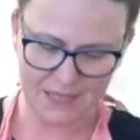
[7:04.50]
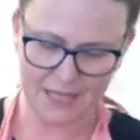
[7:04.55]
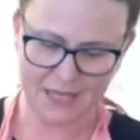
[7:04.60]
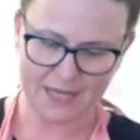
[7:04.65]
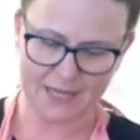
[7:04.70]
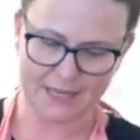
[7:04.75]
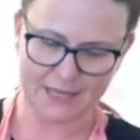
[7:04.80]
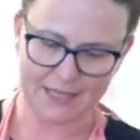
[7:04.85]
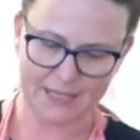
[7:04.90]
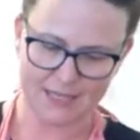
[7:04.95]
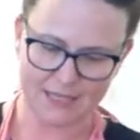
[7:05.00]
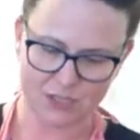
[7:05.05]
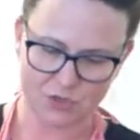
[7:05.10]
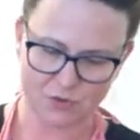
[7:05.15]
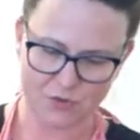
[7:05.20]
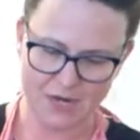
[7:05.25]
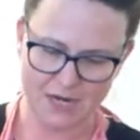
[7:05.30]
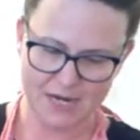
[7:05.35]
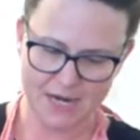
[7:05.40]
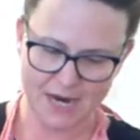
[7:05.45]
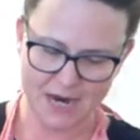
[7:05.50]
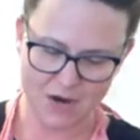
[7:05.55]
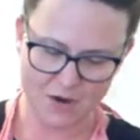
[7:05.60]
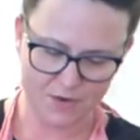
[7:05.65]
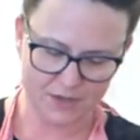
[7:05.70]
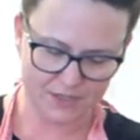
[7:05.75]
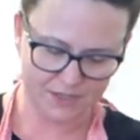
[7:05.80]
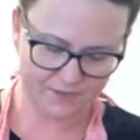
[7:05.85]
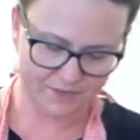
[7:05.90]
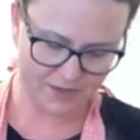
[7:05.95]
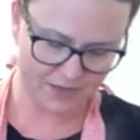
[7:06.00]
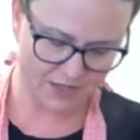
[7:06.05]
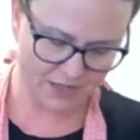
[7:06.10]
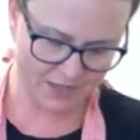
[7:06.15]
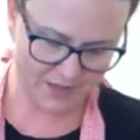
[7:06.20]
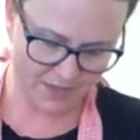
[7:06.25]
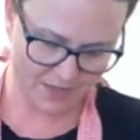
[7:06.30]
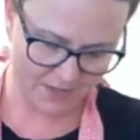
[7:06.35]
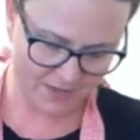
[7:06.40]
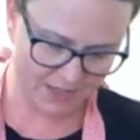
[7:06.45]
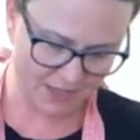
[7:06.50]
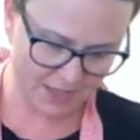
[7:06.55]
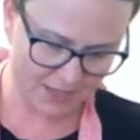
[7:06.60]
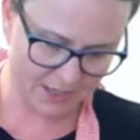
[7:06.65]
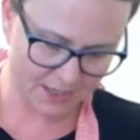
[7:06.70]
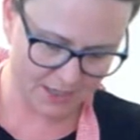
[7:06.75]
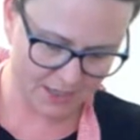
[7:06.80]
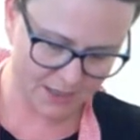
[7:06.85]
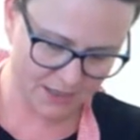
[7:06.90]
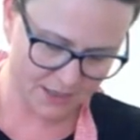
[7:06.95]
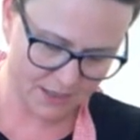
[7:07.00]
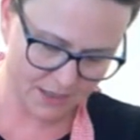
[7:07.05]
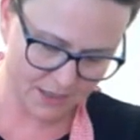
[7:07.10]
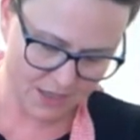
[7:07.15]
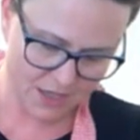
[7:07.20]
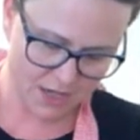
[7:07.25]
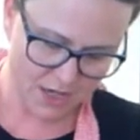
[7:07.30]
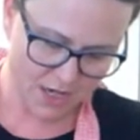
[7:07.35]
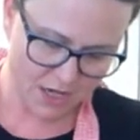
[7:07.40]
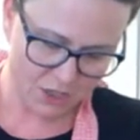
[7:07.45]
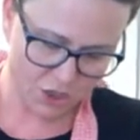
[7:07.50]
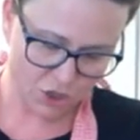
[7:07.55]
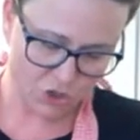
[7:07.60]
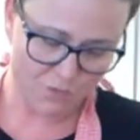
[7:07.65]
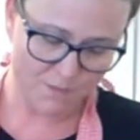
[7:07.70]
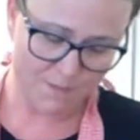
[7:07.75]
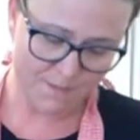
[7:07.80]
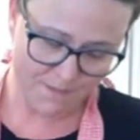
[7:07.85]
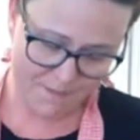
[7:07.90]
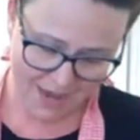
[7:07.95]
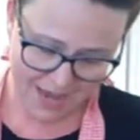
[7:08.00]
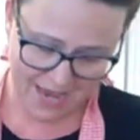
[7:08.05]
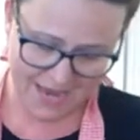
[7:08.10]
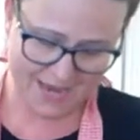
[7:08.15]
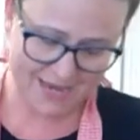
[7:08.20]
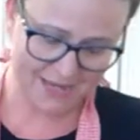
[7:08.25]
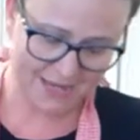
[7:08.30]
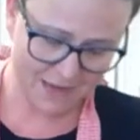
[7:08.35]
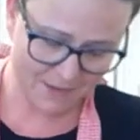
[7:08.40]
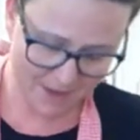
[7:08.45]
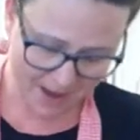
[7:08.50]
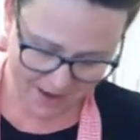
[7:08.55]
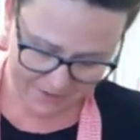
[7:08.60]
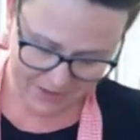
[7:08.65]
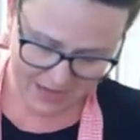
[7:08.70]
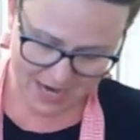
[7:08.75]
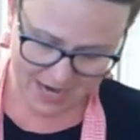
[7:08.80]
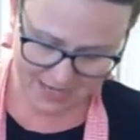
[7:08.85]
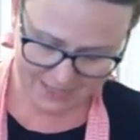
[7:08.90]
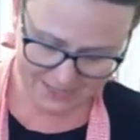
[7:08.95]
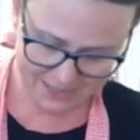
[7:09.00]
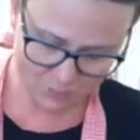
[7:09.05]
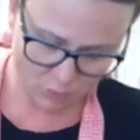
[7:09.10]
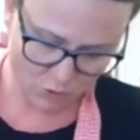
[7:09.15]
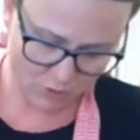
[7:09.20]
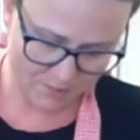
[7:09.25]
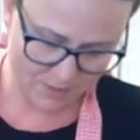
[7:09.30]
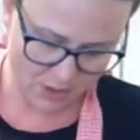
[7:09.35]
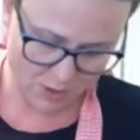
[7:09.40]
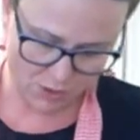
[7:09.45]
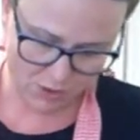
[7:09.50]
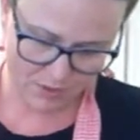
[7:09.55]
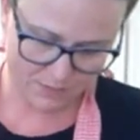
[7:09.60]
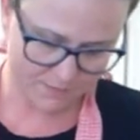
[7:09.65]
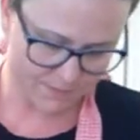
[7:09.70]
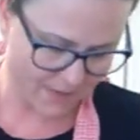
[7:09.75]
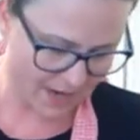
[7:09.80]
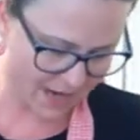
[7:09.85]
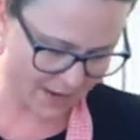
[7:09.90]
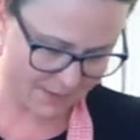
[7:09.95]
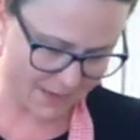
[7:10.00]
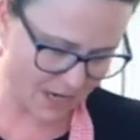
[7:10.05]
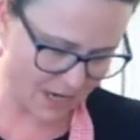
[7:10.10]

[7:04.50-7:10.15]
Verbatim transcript: like this right now. It's very thick. You may end up having to add some more milk, maybe